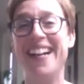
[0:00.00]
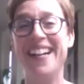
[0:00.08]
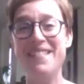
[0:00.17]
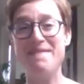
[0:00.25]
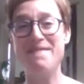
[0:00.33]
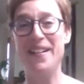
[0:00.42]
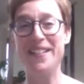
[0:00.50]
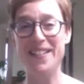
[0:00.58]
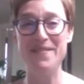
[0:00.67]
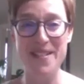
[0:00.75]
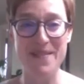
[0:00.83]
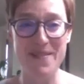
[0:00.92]
Because
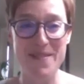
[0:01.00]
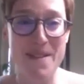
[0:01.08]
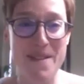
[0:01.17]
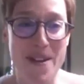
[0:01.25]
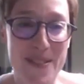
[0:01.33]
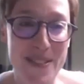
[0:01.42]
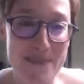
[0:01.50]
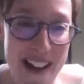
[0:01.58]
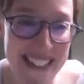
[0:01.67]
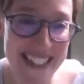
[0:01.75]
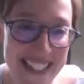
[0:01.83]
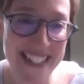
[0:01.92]
I've written for most
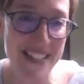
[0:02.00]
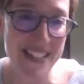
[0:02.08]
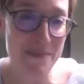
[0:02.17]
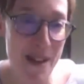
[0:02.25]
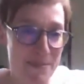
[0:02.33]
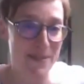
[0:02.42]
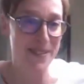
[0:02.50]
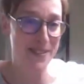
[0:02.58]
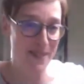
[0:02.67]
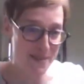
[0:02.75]
magazines and newspapers, so I'm